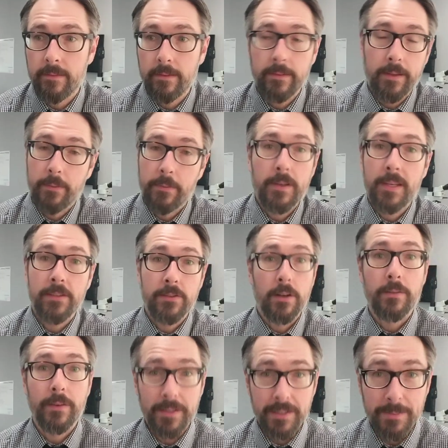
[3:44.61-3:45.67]
like fatigue is not a
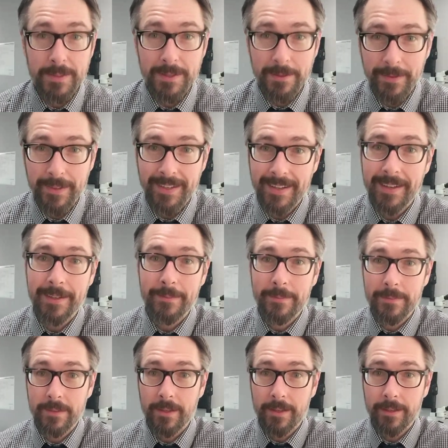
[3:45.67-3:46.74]
very specific
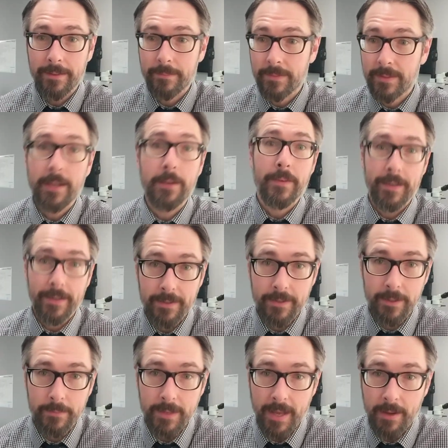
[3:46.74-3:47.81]
side effect
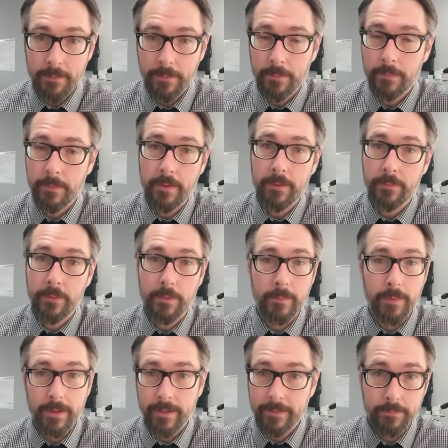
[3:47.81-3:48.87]
to have from
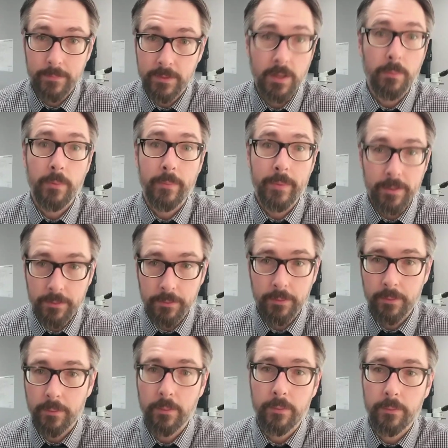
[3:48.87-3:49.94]
a supplement
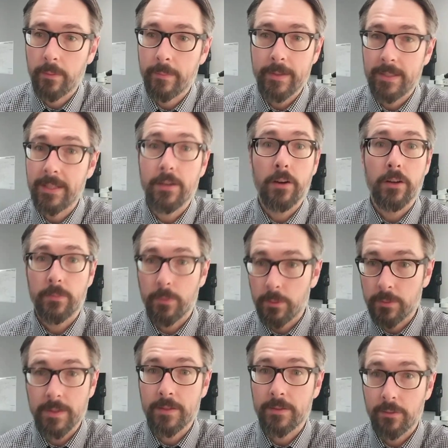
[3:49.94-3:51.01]
or from a detox
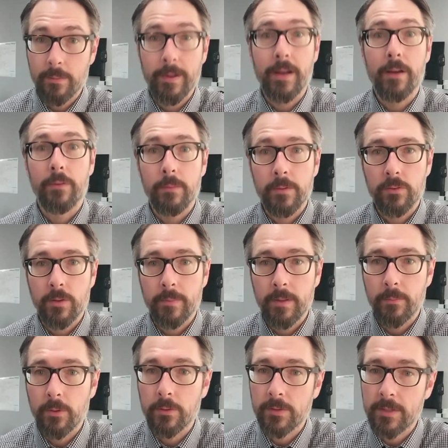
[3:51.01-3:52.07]
process or a biofilm disrupting
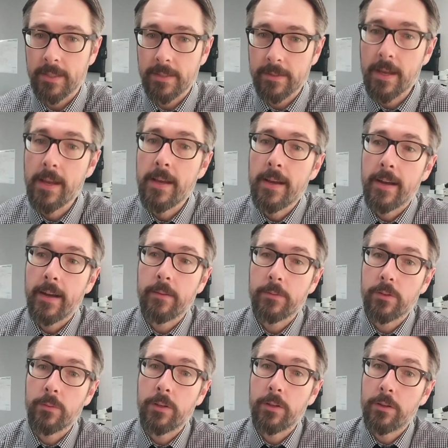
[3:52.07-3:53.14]
process.
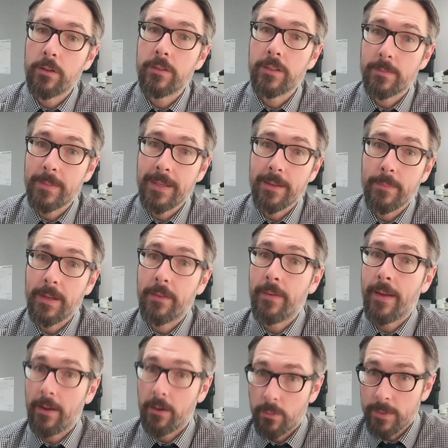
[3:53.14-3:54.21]
So it could just be a big
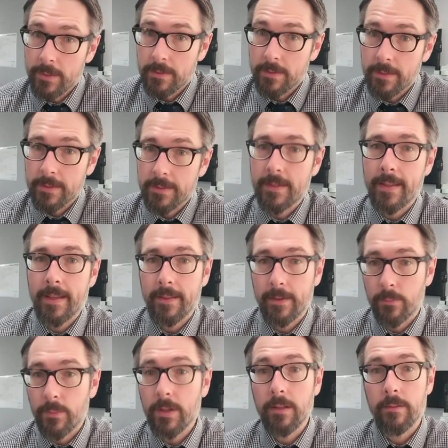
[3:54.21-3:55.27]
fat coincidence in that, like,
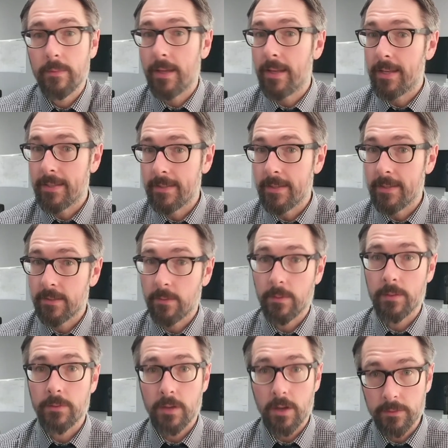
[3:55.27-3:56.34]
well, NAC
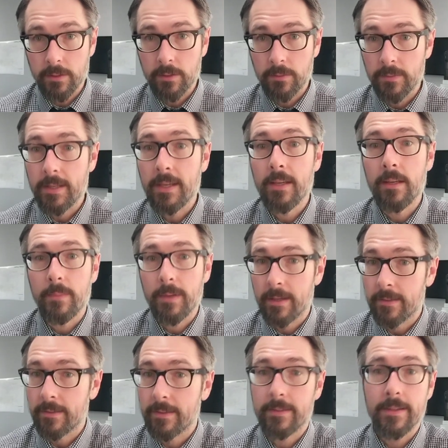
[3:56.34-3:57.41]
sometimes causes fatigue
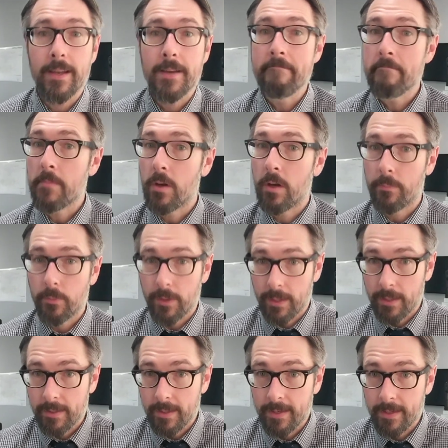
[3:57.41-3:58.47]
because it's
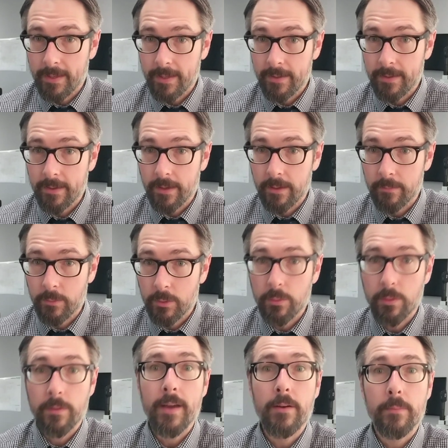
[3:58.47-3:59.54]
upregulating
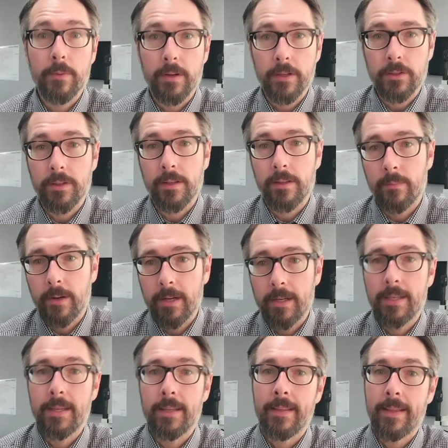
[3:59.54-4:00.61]
glutathione production in the
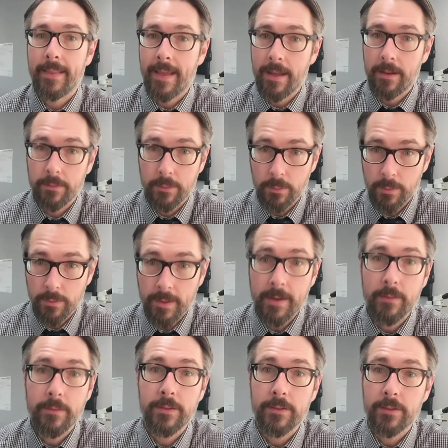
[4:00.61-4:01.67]
body, and that
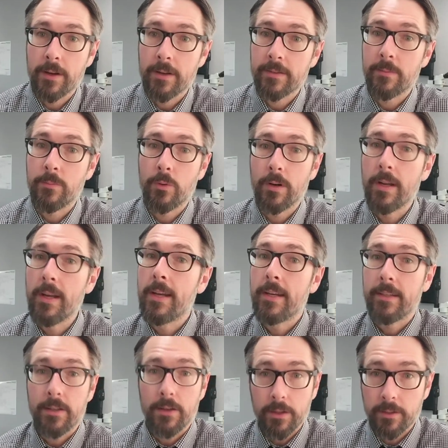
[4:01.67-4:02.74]
glutathione is causing more
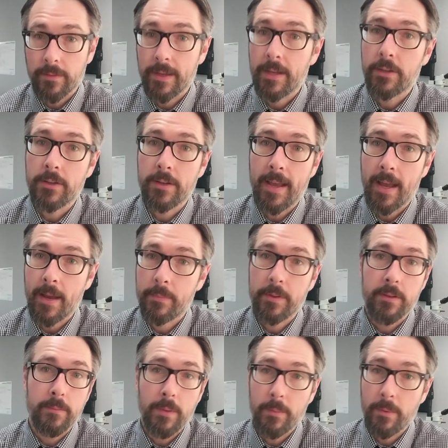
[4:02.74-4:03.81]
detoxification to happen
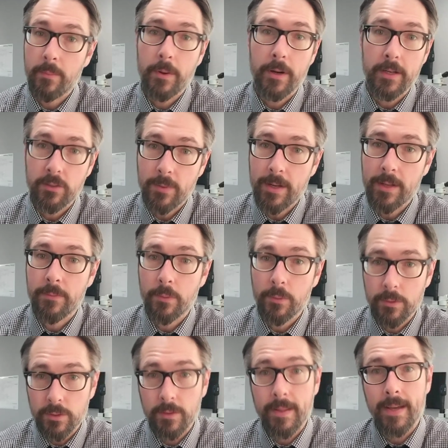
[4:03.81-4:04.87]
than maybe the body's ready for,
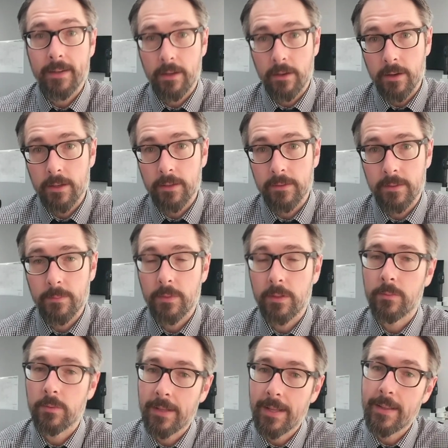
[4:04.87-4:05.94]
and so that could cause
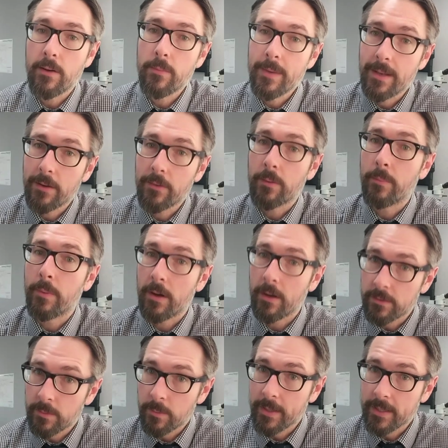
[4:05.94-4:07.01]
symptoms. So that would be another
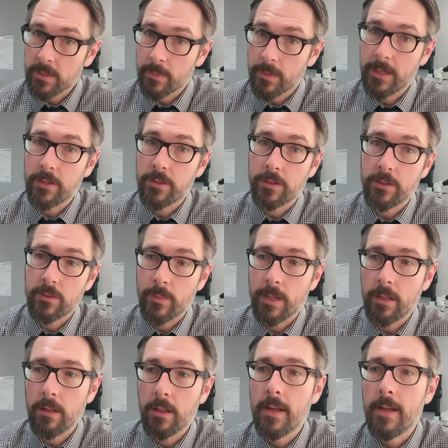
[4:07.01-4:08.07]
possible explanation as
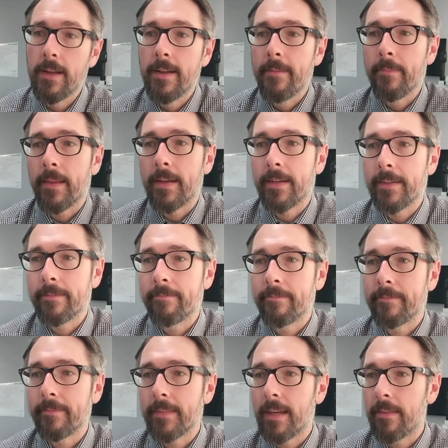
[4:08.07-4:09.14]
well. I
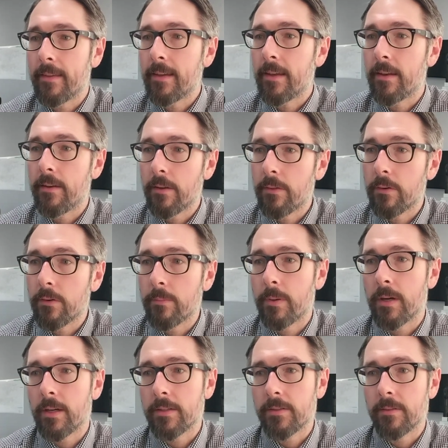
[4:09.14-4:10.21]
think another
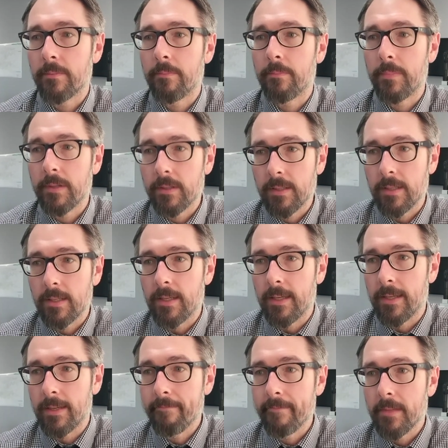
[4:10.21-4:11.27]
possibility